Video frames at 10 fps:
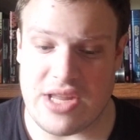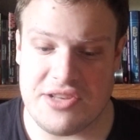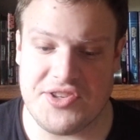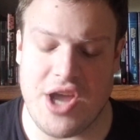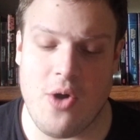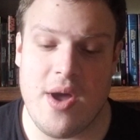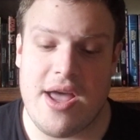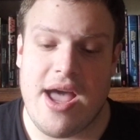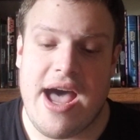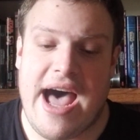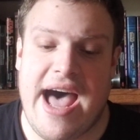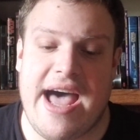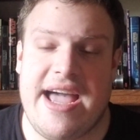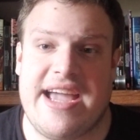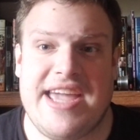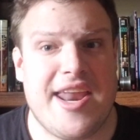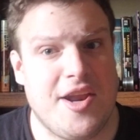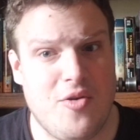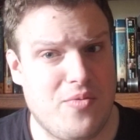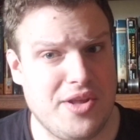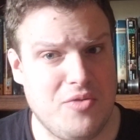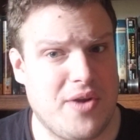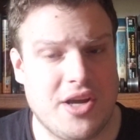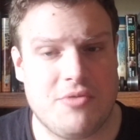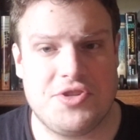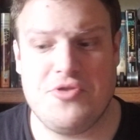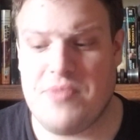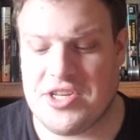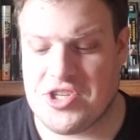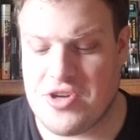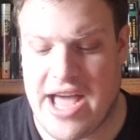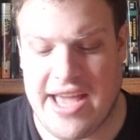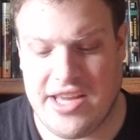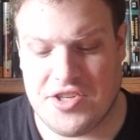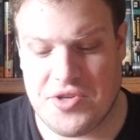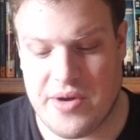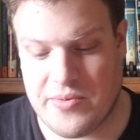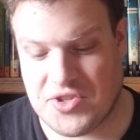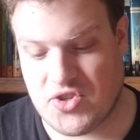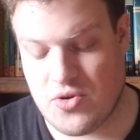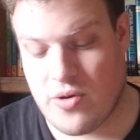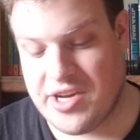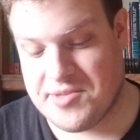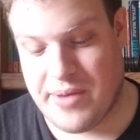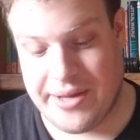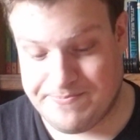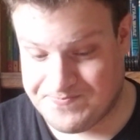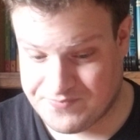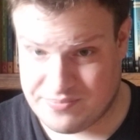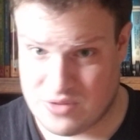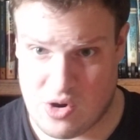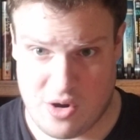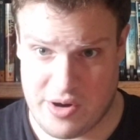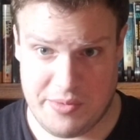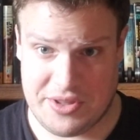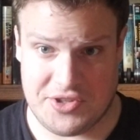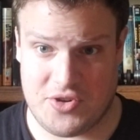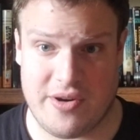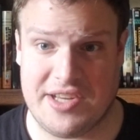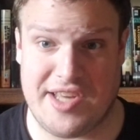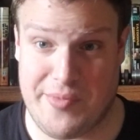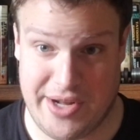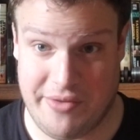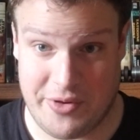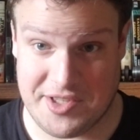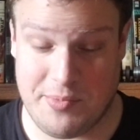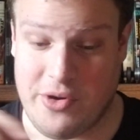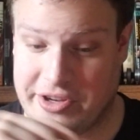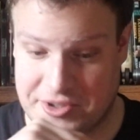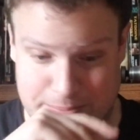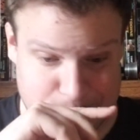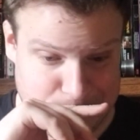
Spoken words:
So again, I don't really want to go too much into it with stories, or with the story, because I don't want to give away spoilers.